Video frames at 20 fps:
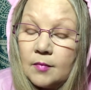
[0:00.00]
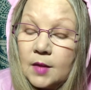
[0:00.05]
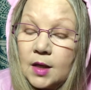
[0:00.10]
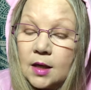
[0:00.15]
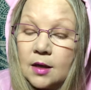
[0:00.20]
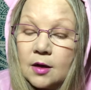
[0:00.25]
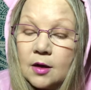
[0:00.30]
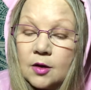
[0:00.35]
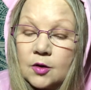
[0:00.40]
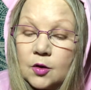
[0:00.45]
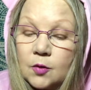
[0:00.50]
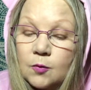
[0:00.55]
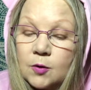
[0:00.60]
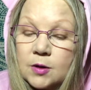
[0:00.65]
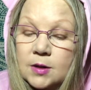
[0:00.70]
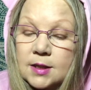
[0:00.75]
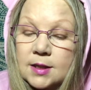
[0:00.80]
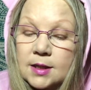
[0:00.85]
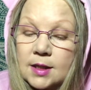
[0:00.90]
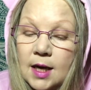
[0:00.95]
I got the
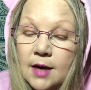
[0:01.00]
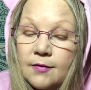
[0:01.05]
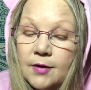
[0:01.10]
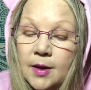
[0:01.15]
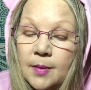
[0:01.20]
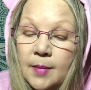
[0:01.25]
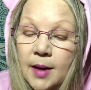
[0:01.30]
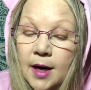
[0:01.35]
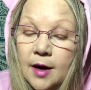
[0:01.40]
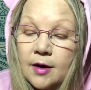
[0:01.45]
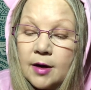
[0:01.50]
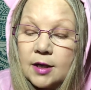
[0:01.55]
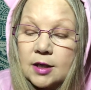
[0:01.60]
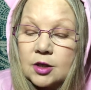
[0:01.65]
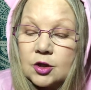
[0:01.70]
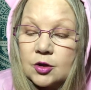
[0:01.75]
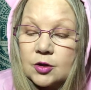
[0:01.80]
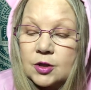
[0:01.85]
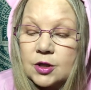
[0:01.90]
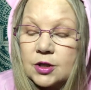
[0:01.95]
words love and
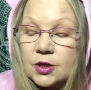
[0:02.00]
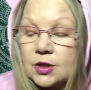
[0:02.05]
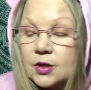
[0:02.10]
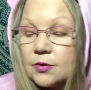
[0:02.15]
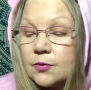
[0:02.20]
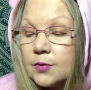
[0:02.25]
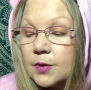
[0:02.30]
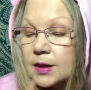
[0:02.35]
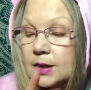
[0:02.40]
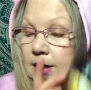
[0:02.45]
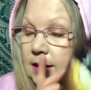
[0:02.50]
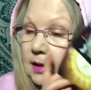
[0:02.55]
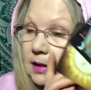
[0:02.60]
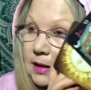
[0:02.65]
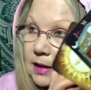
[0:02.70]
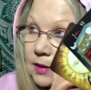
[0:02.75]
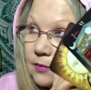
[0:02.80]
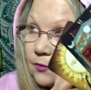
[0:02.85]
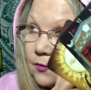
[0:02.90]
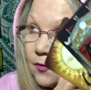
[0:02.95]
marriage, or just a really
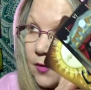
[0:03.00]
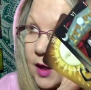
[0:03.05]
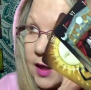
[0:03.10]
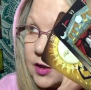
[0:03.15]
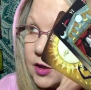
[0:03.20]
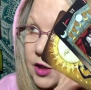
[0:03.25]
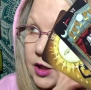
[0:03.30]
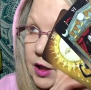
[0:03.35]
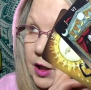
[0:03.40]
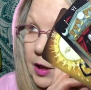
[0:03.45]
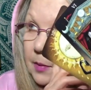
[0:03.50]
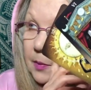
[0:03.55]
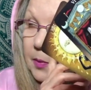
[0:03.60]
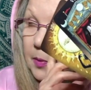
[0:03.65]
deep friendship,